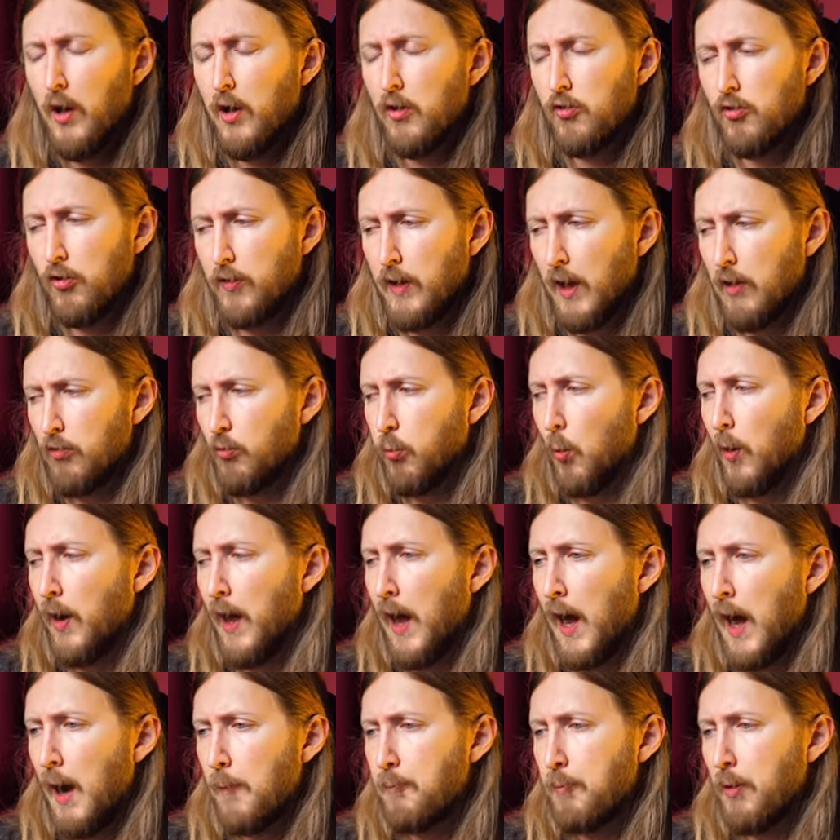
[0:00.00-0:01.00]
So that's what
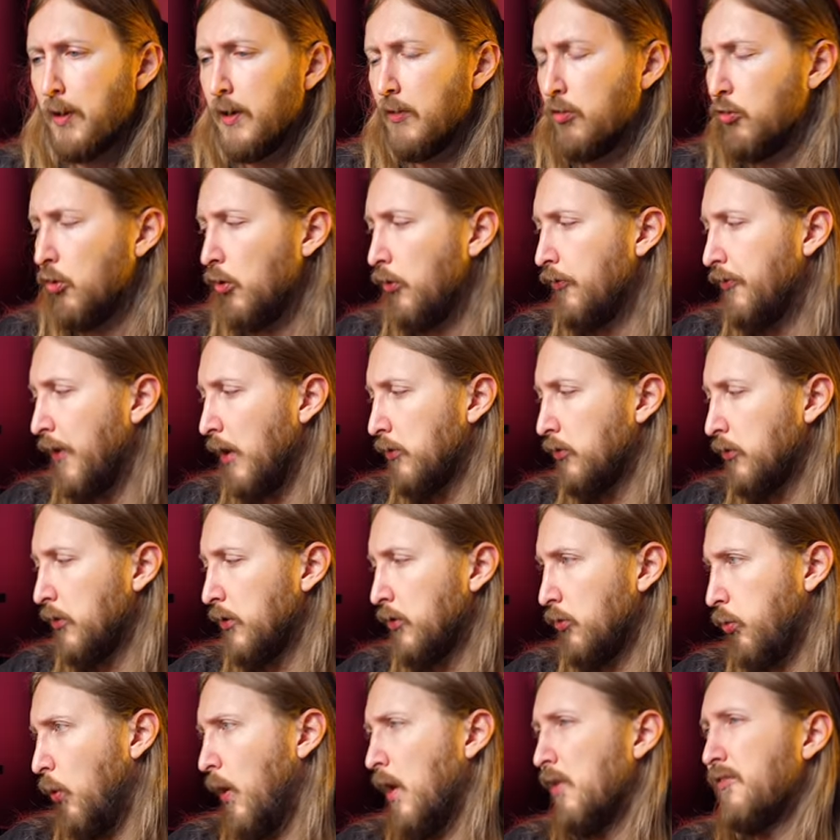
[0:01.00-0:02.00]
happened in
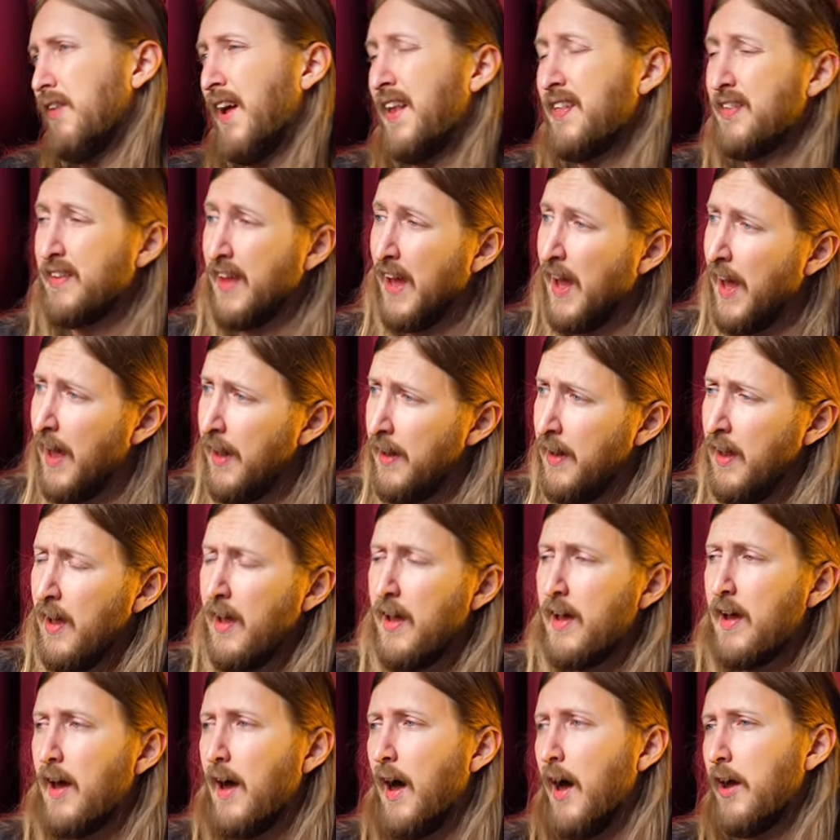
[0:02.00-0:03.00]
2012. And then
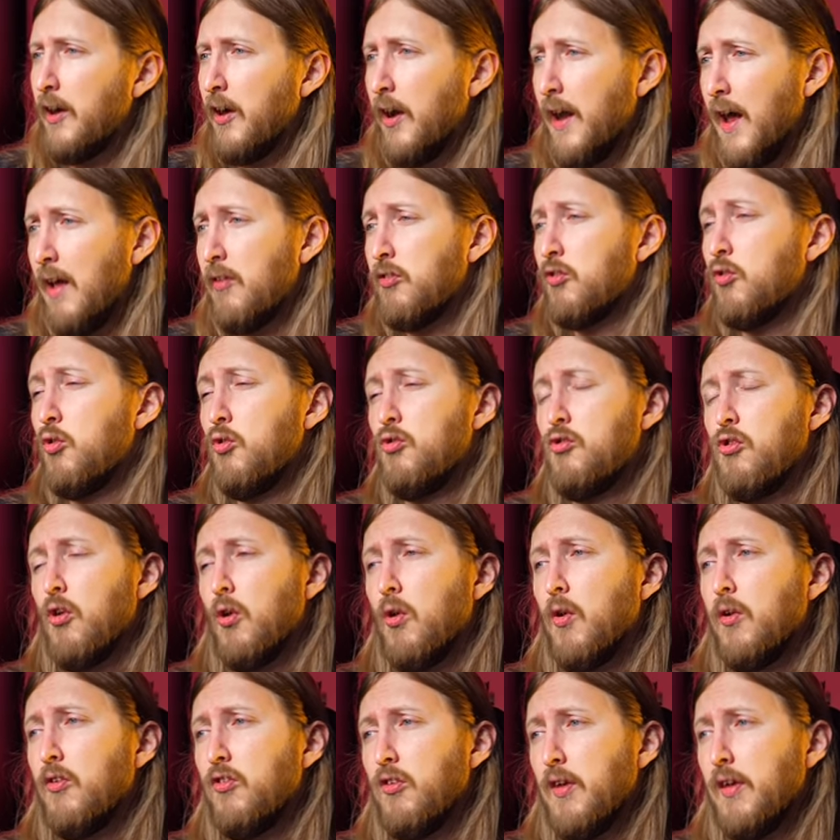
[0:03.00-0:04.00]
I got asked to
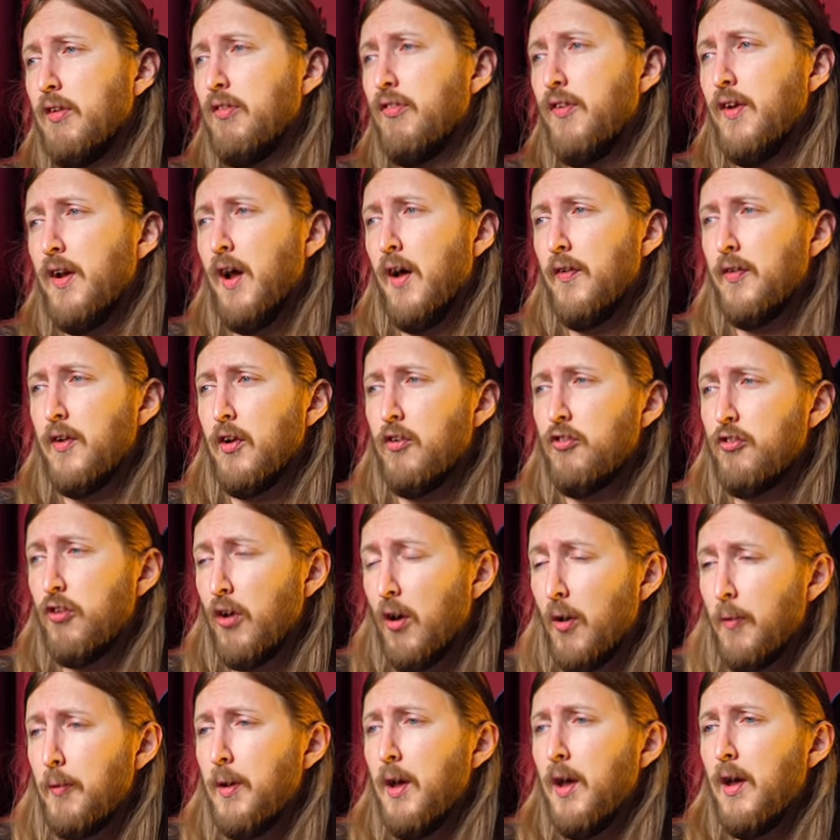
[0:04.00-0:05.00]
join 6 Feet Under.
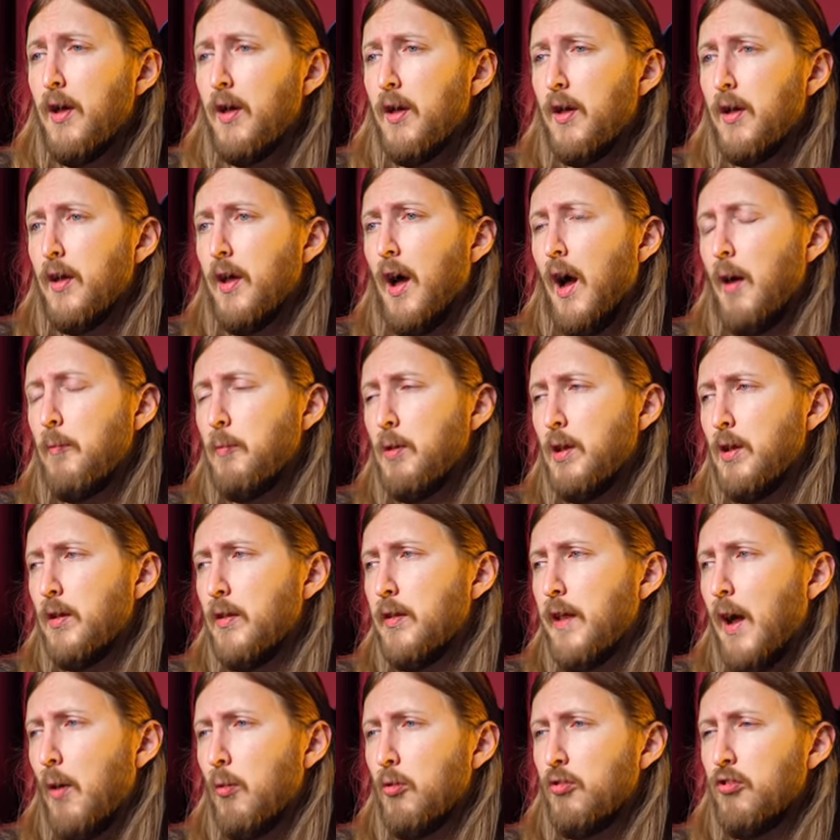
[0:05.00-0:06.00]
So, I mean,
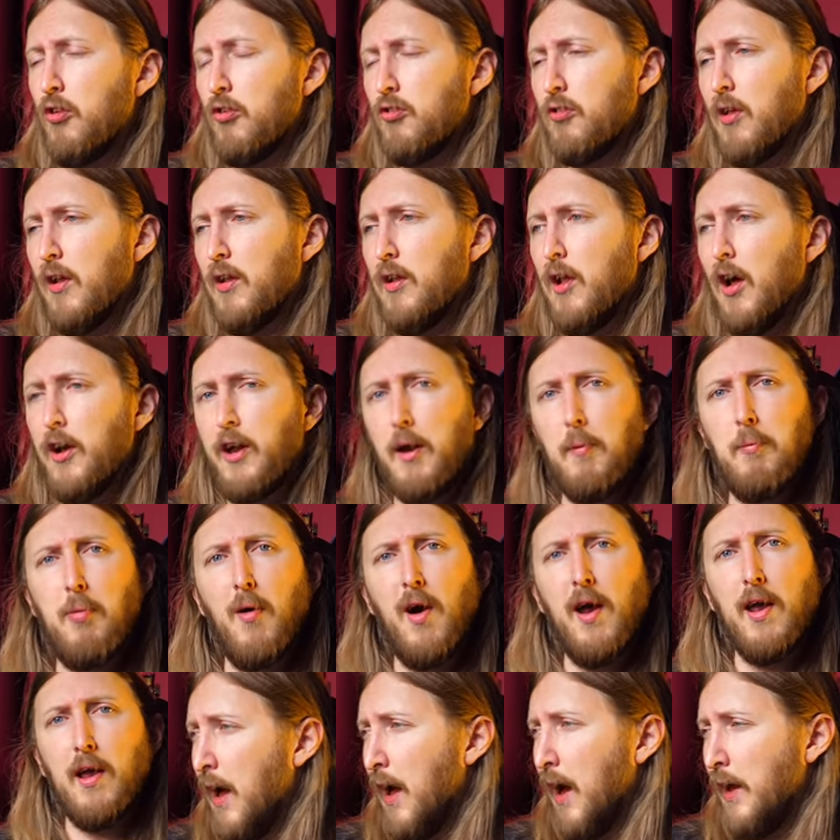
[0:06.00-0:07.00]
that was just a lucky
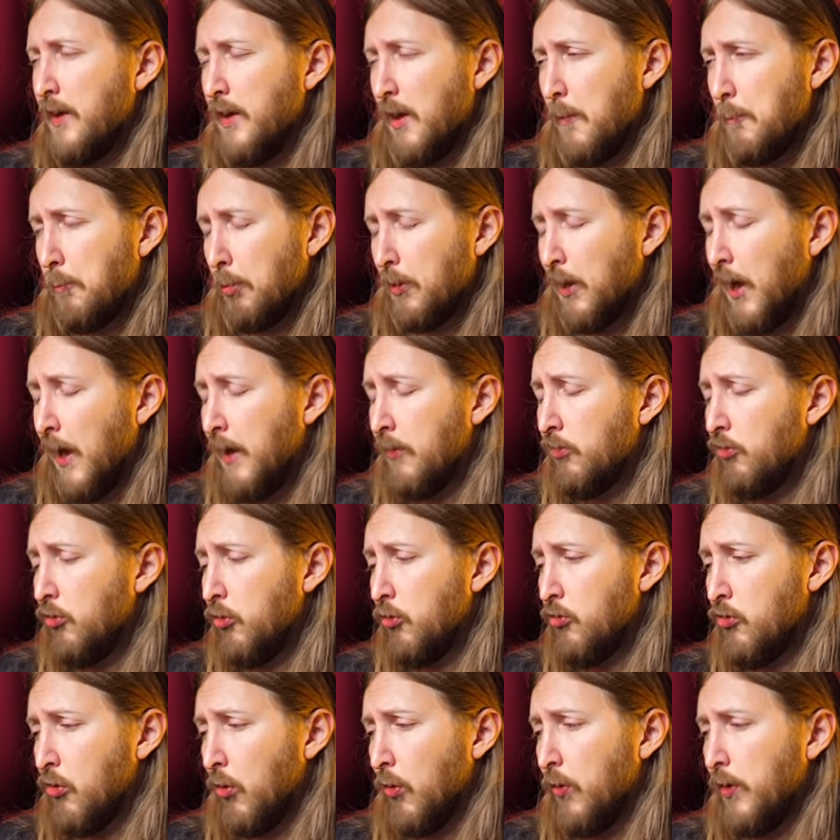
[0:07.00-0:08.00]
break. I didn't plan to
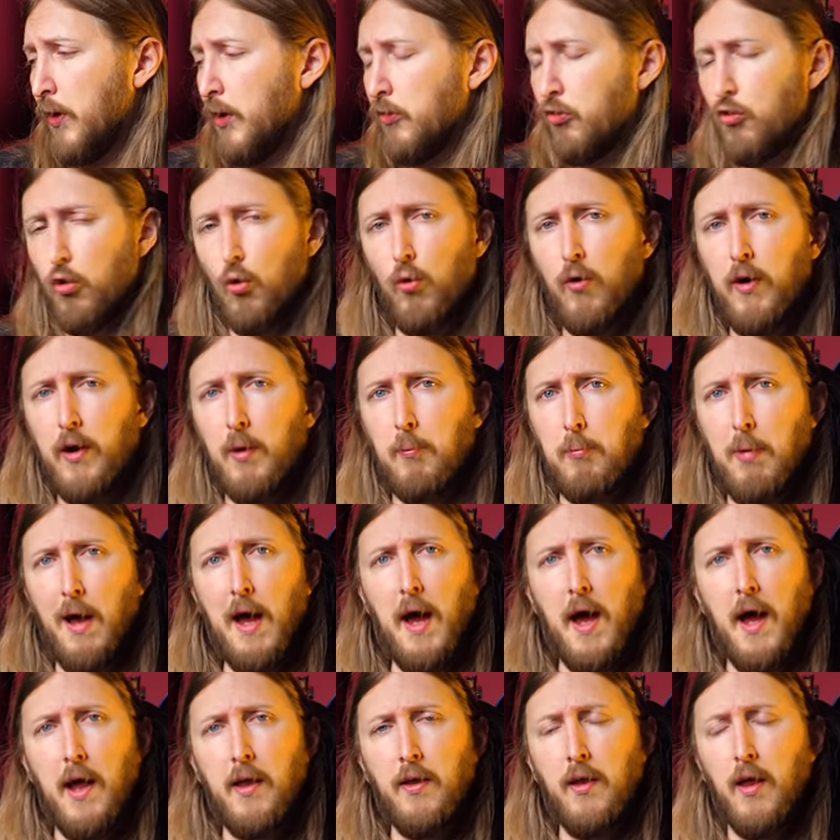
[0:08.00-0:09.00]
join a touring
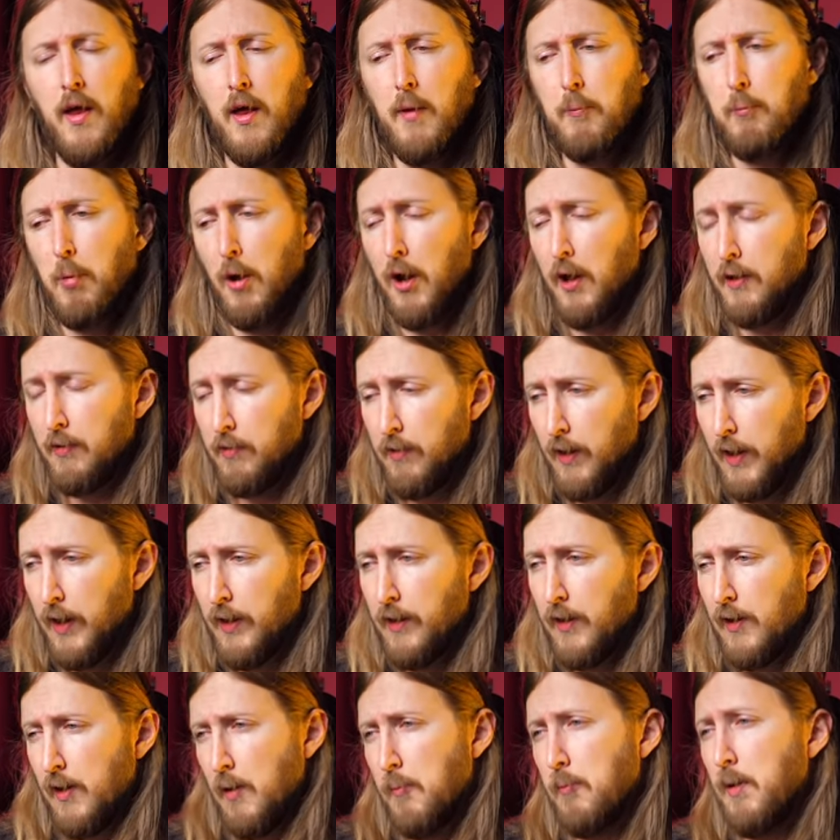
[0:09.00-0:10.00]
band, but I
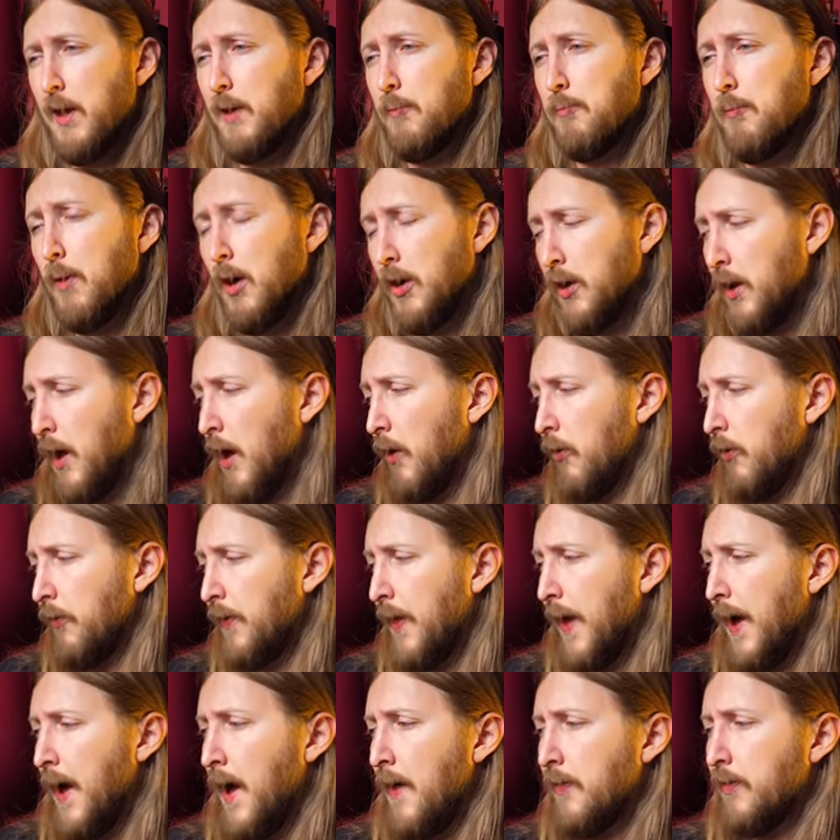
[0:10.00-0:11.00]
did, and I made money out of
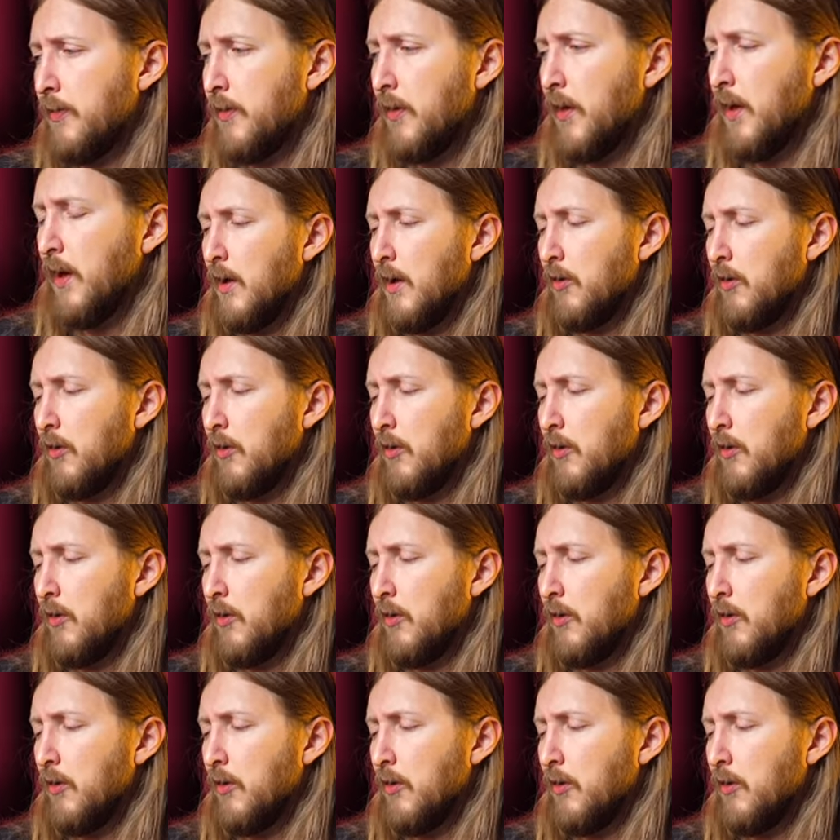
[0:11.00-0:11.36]
that.